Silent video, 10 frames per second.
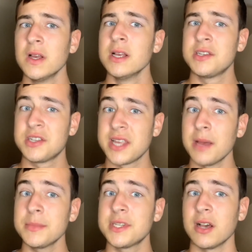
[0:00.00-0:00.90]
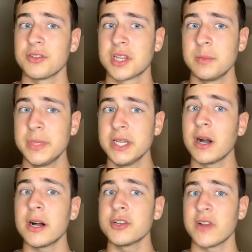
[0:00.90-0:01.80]
Stem cells can be
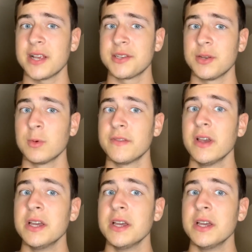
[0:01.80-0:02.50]
contrasted with